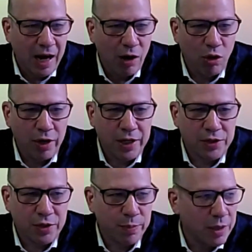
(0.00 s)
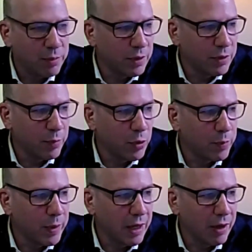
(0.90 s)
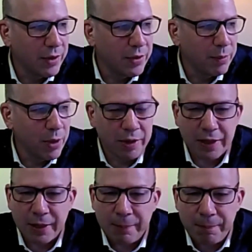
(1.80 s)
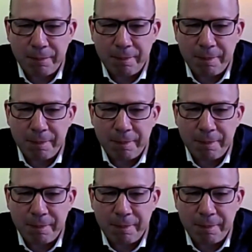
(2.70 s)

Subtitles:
How long has the book been out on the market?